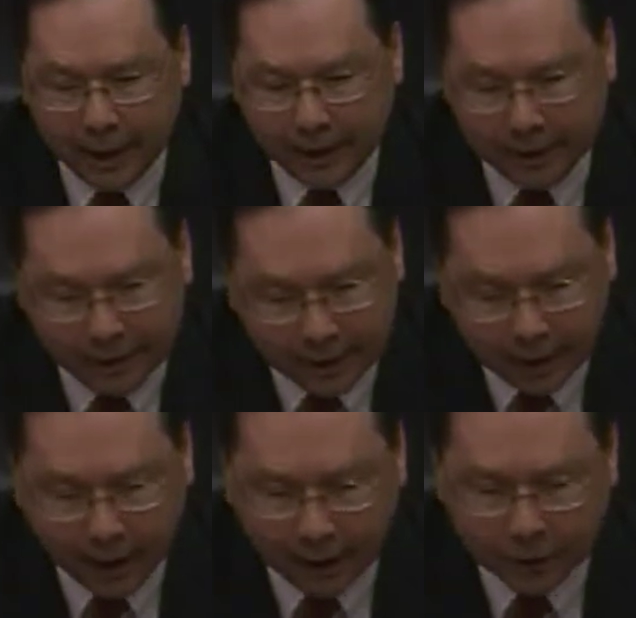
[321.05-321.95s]
And
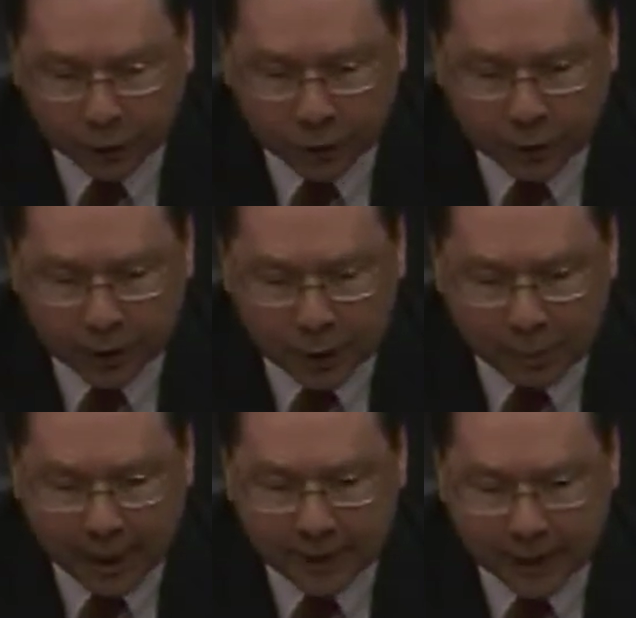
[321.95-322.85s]
look, you can
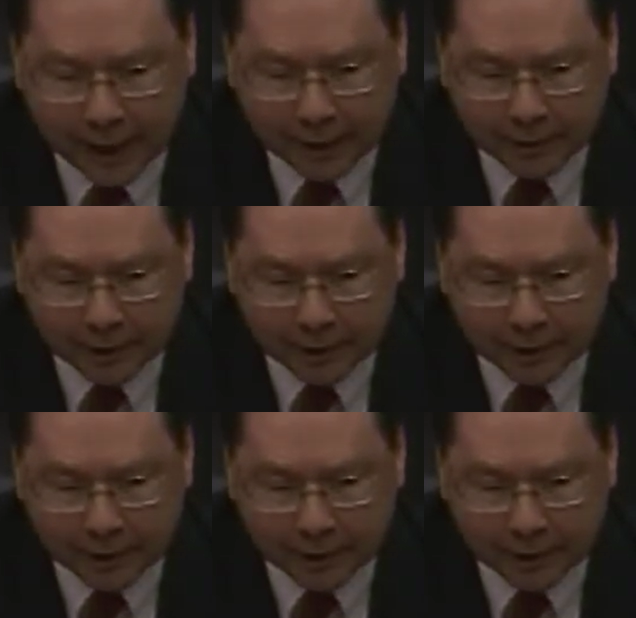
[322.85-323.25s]
debate that.